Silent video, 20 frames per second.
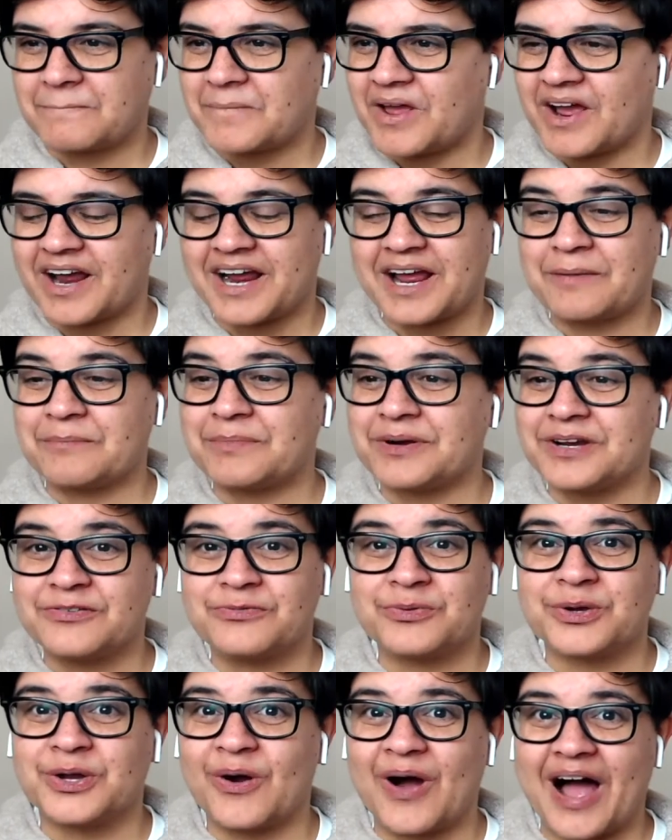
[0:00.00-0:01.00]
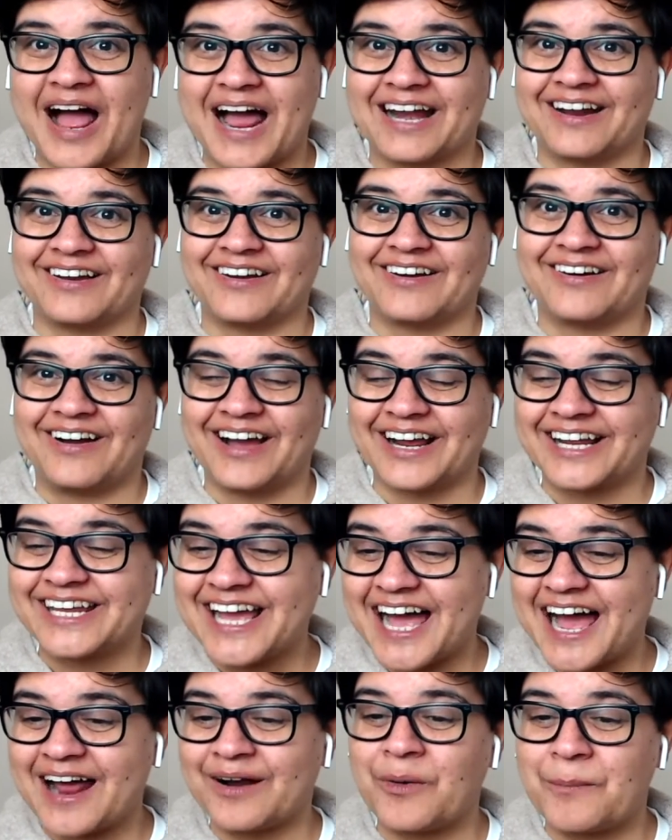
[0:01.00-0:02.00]
I can't believe we got Anna. I
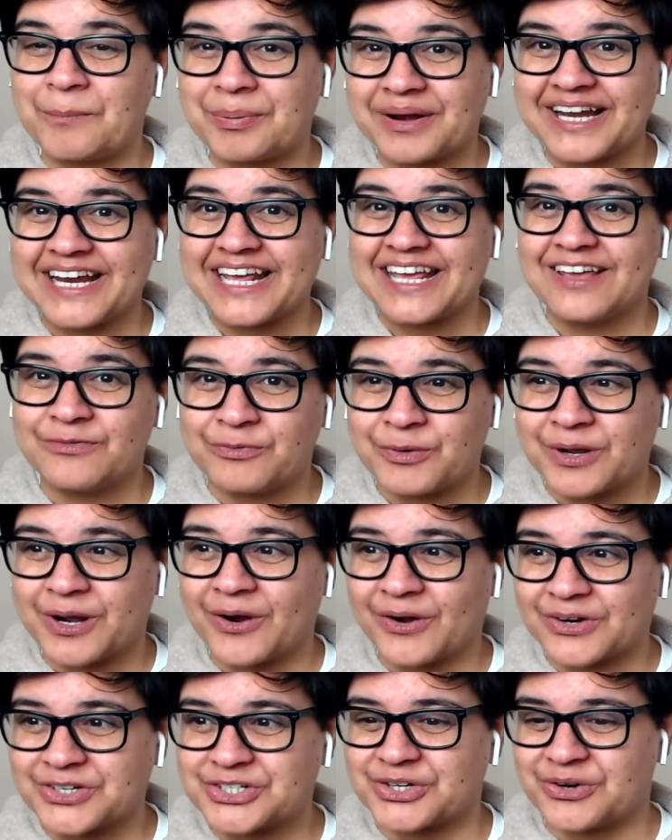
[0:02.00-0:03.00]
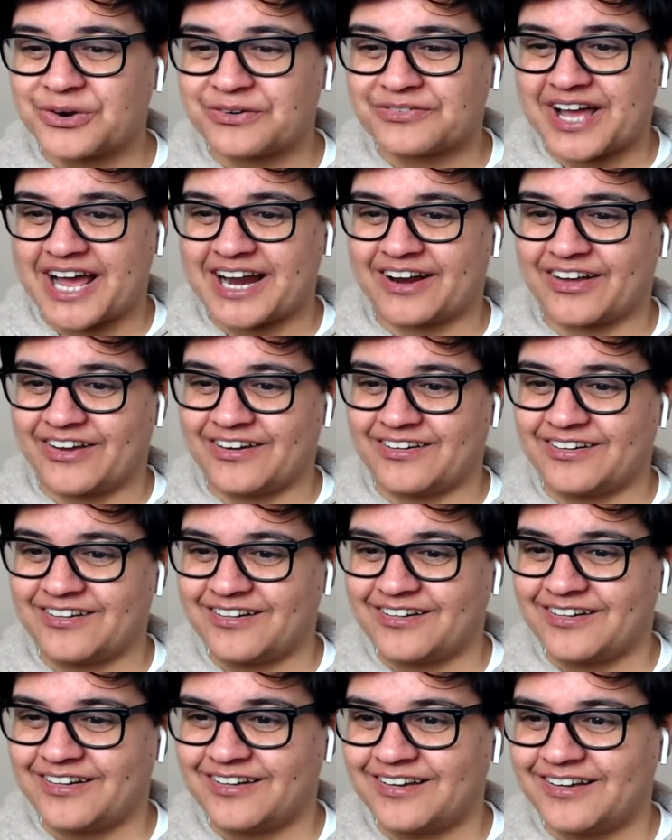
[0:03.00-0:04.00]
cannot believe we got a shot of Anna.
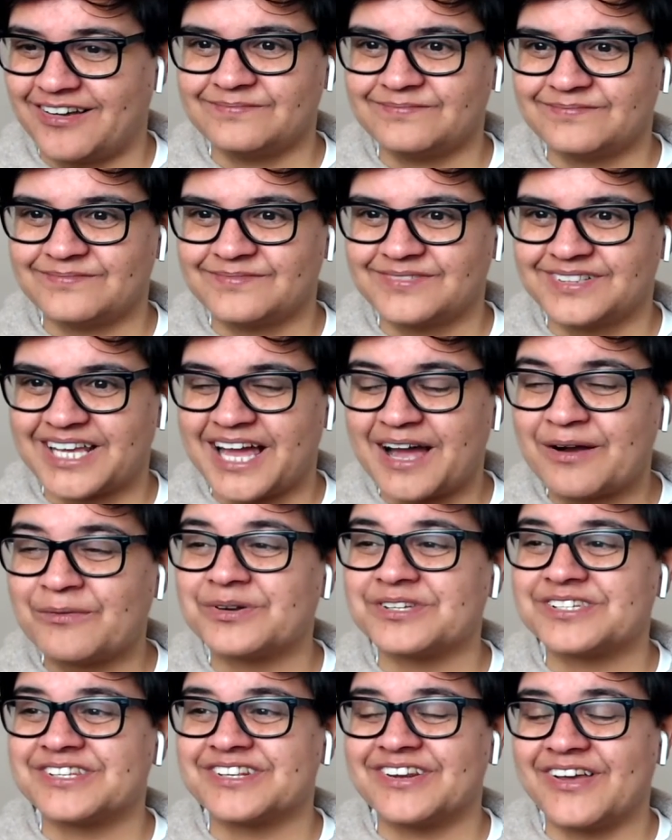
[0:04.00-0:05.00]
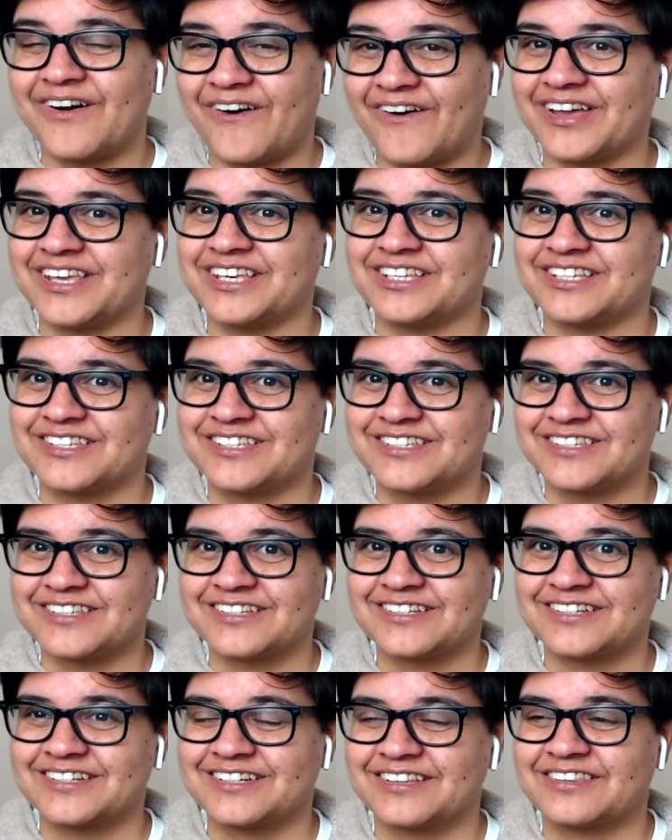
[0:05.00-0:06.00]
That was
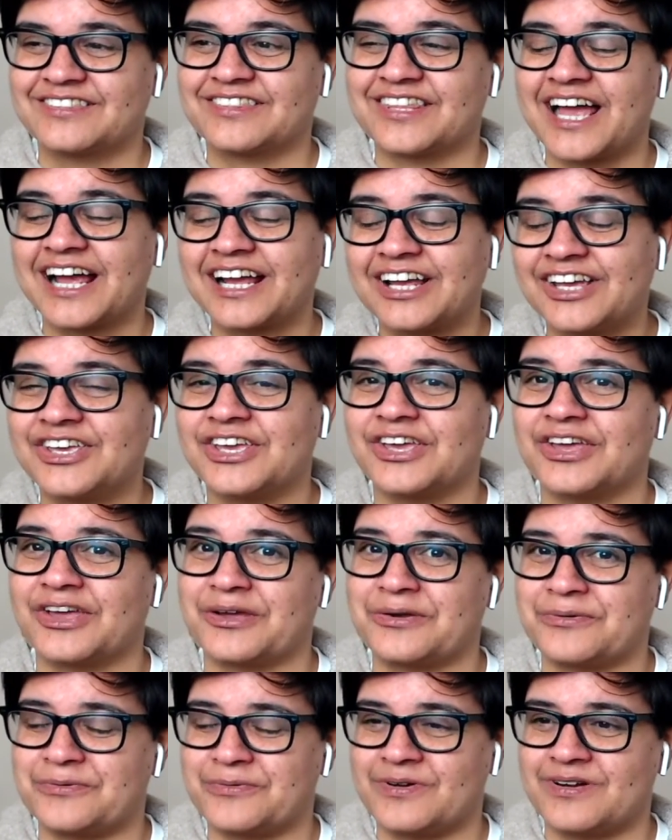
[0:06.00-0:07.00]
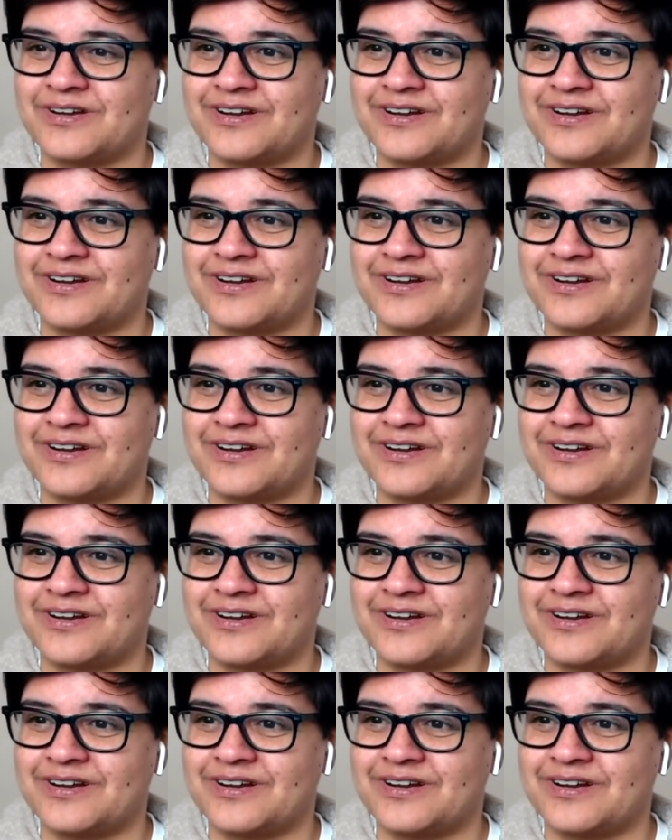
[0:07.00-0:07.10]
nice. Thank you.